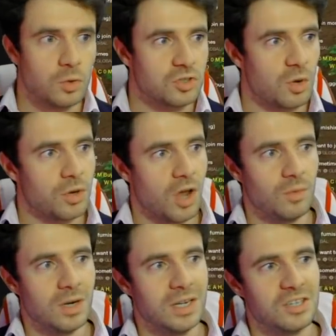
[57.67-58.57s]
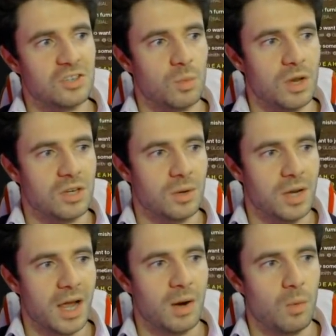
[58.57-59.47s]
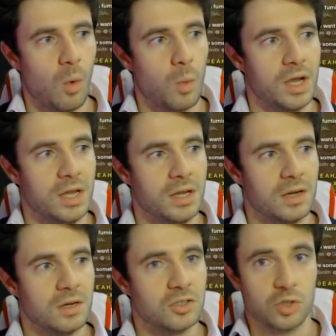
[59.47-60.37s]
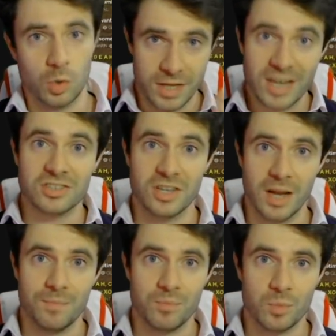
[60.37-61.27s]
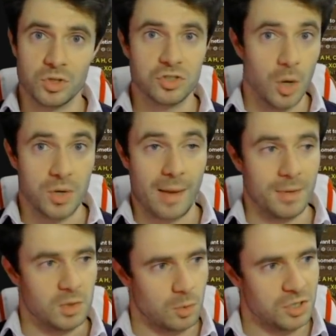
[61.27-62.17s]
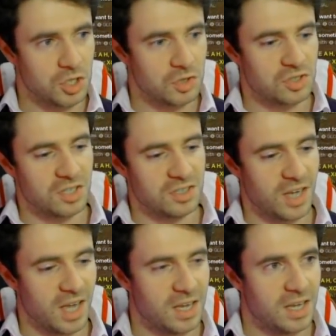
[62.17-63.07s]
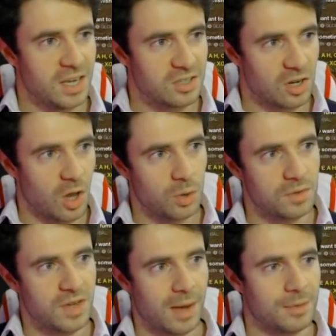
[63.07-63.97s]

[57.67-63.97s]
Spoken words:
So when I release the window now, what we saw yesterday was no damage. What we should see today is a load of damage